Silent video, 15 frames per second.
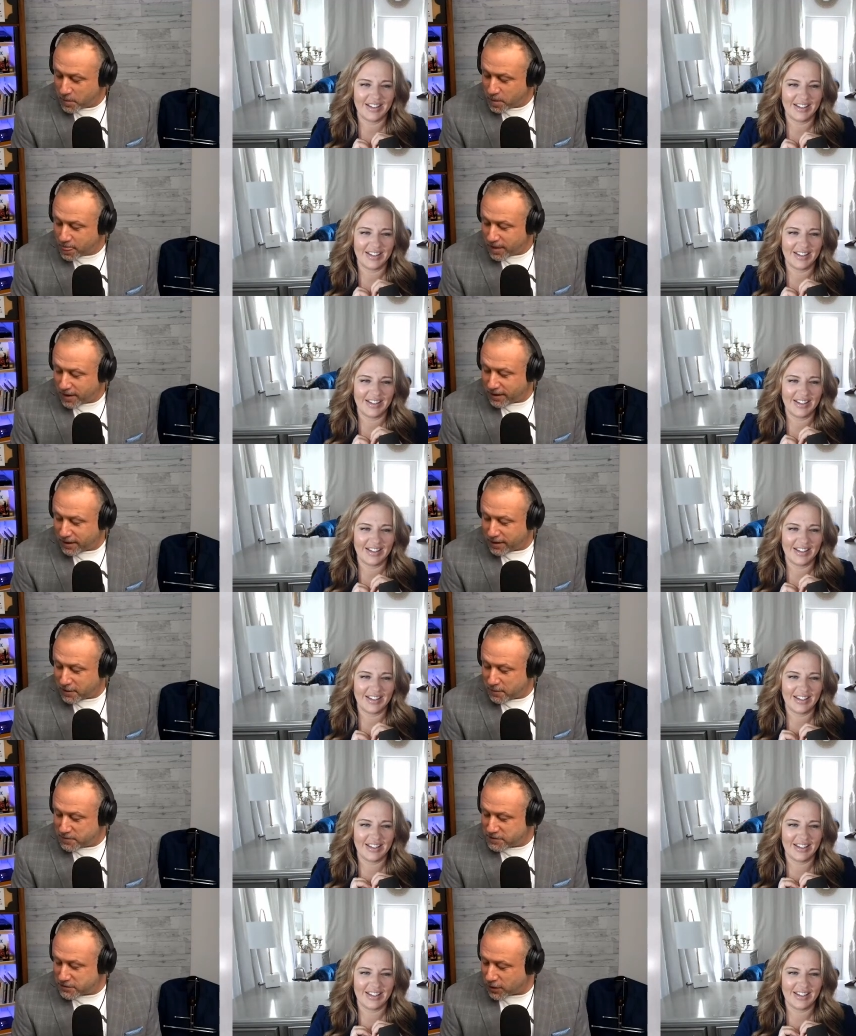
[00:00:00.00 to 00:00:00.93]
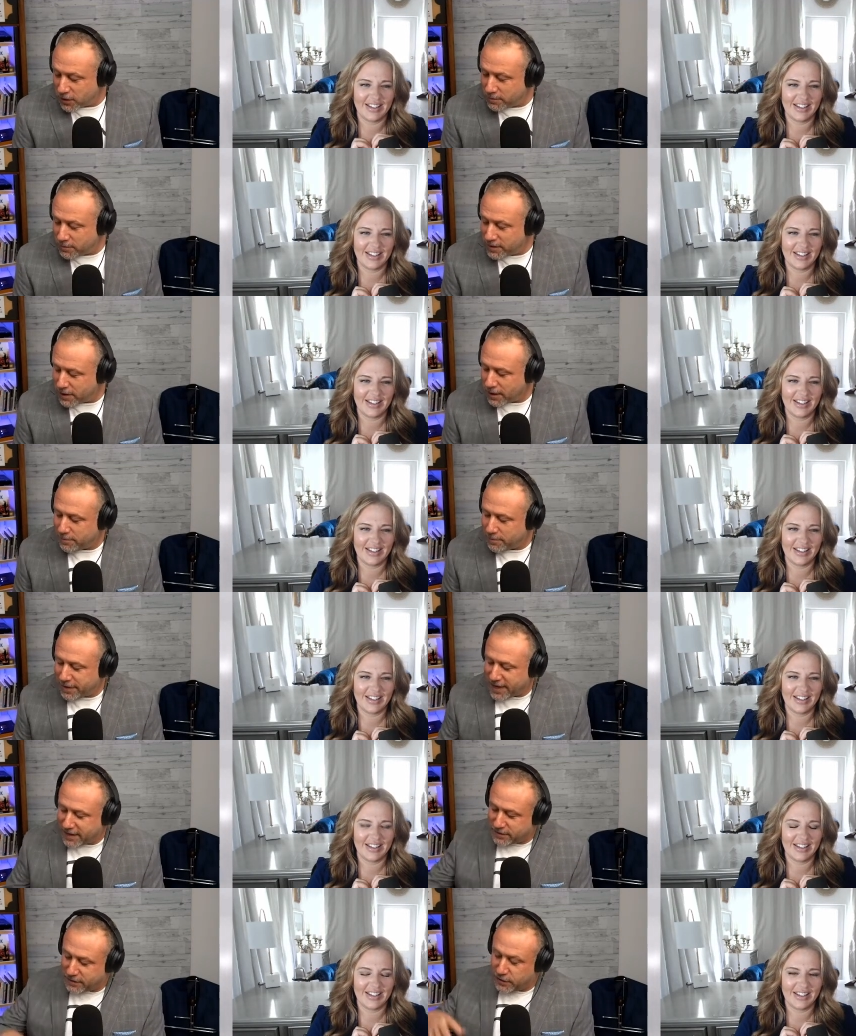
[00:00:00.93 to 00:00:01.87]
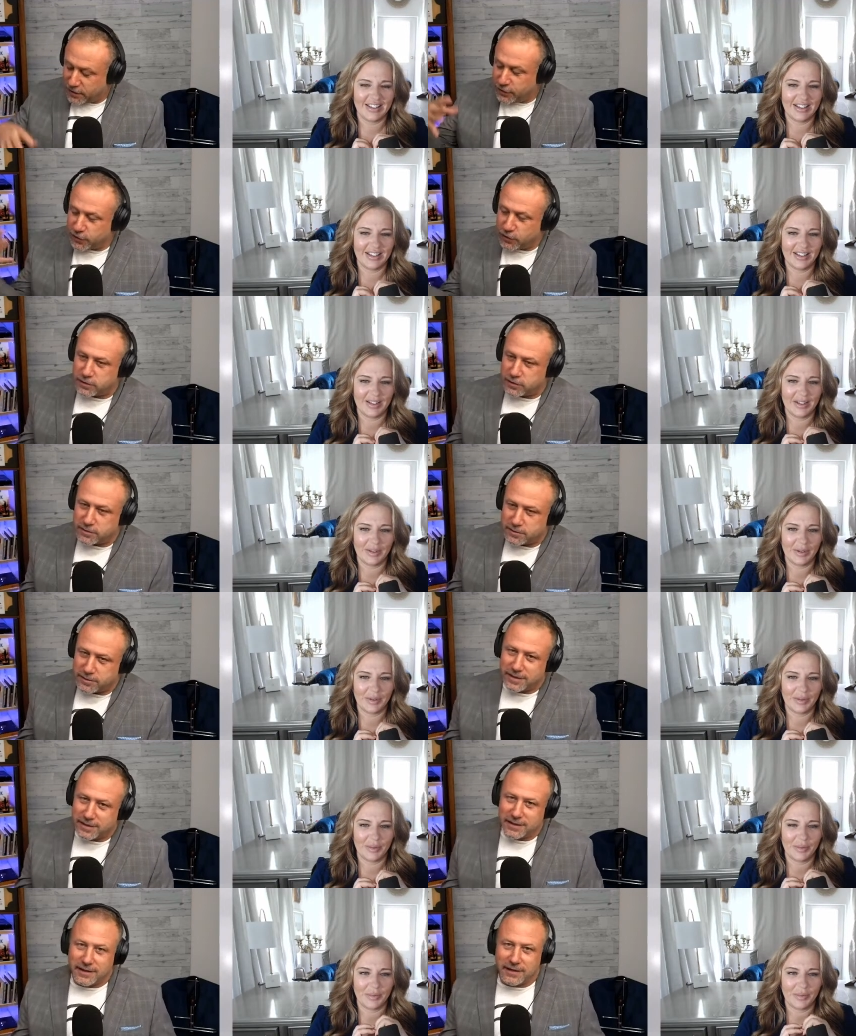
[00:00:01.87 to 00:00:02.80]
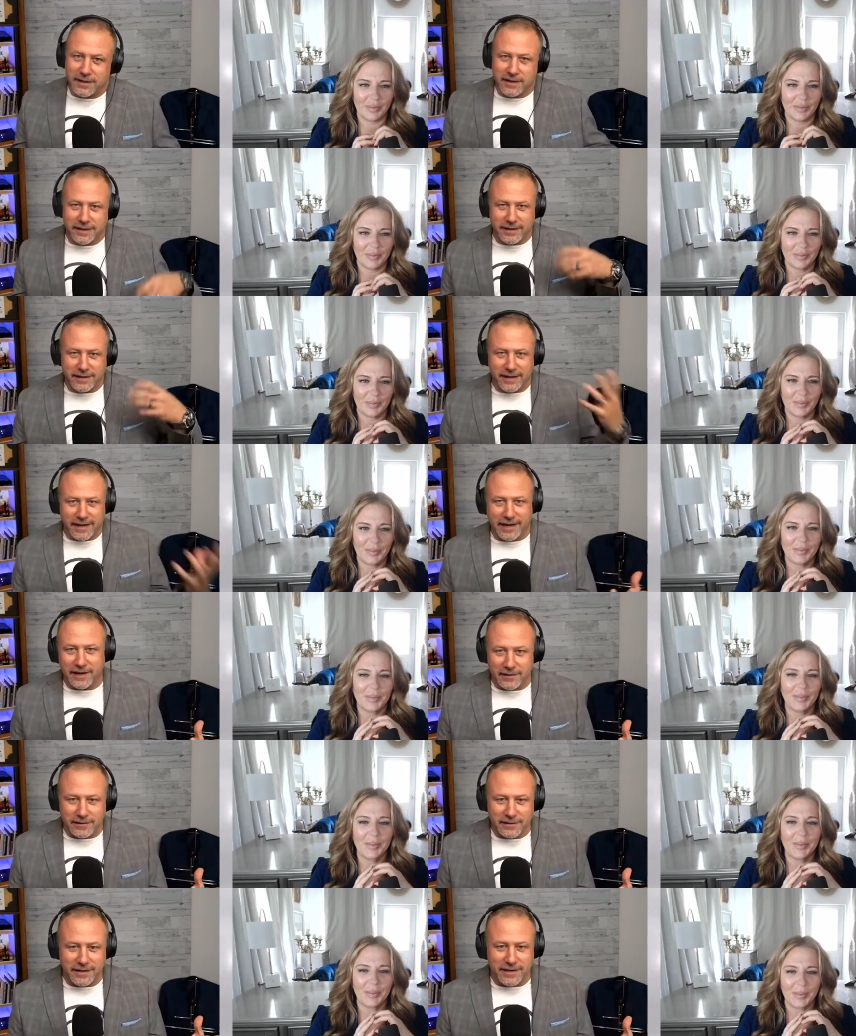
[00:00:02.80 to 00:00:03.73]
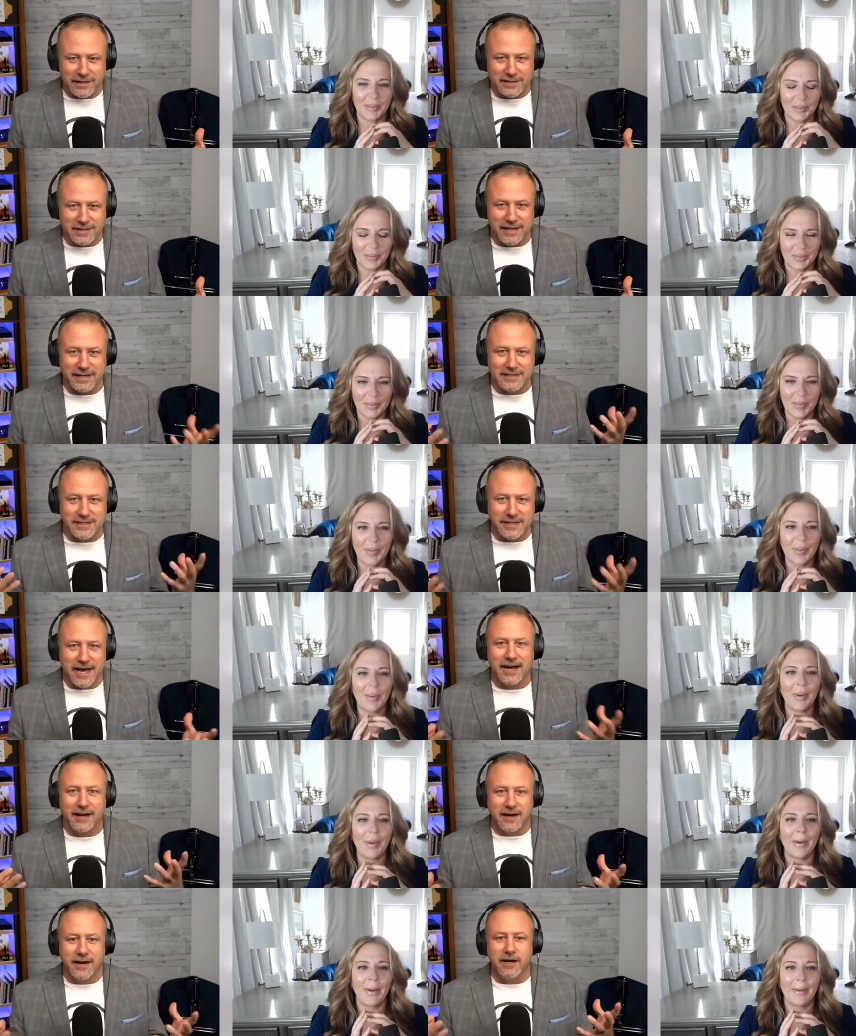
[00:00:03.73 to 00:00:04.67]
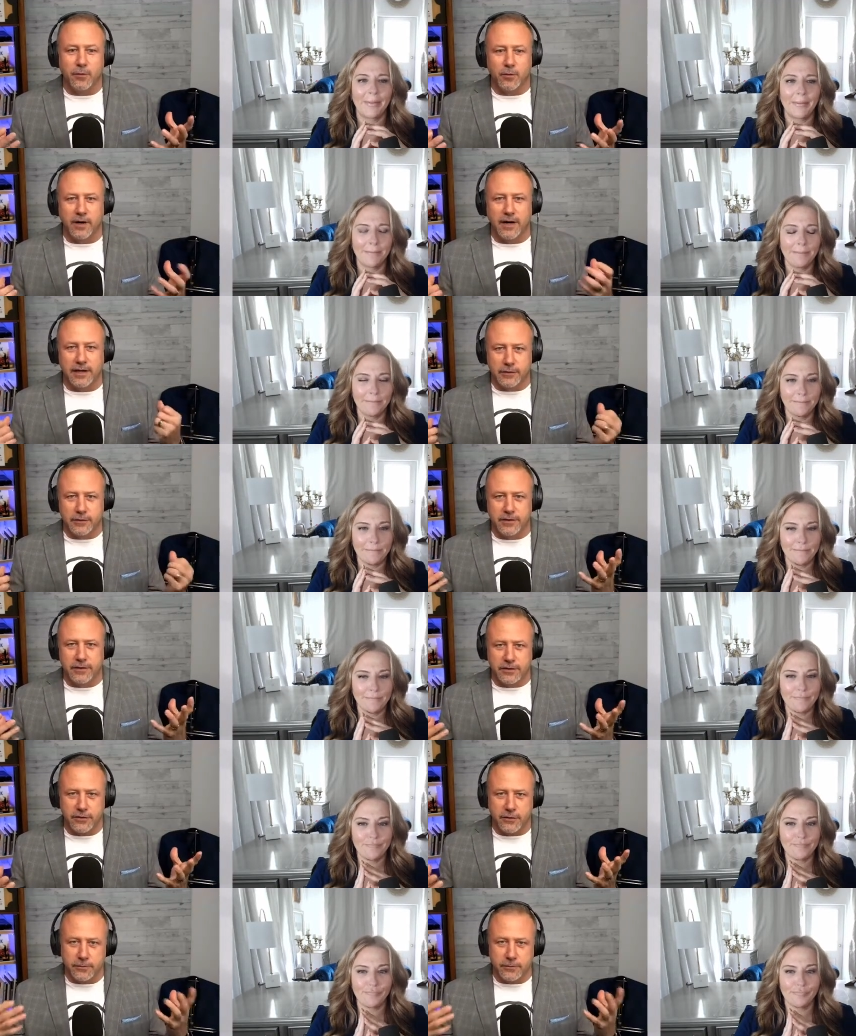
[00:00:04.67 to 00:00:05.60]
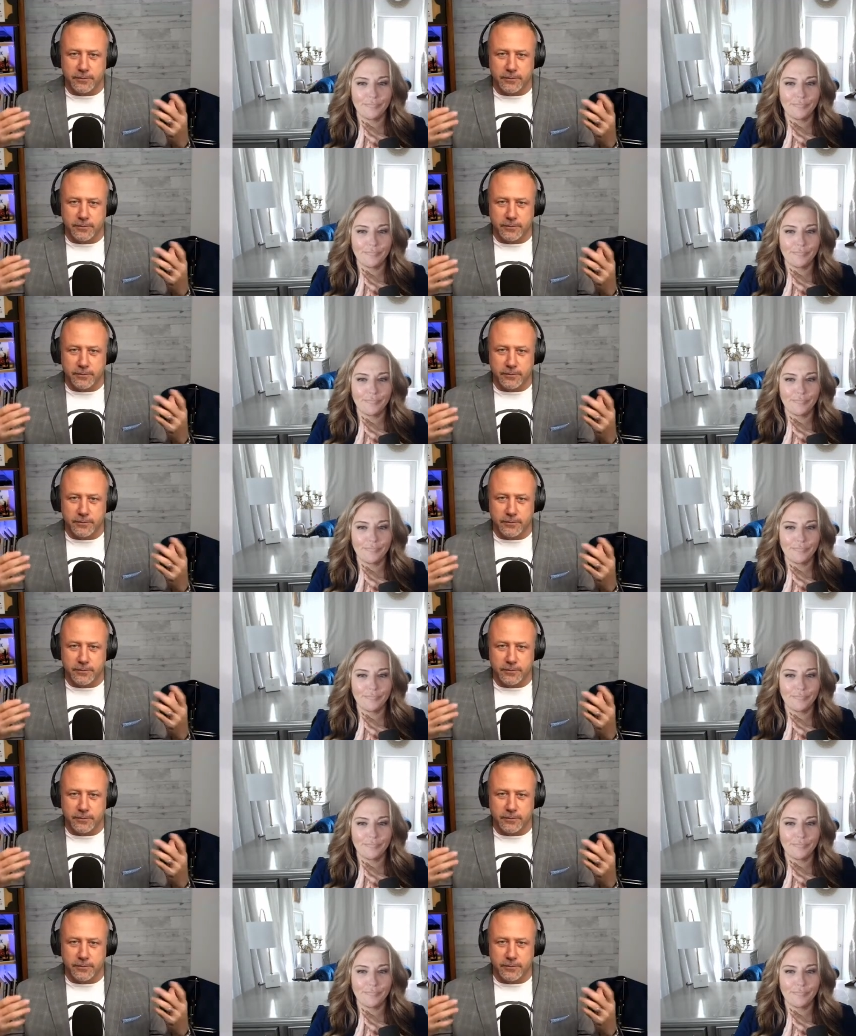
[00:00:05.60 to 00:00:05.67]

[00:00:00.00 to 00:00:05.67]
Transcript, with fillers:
Speaker 1: Uh, um, so I'm going to unpack the nerd the analytics. And is that kind of where I alluded to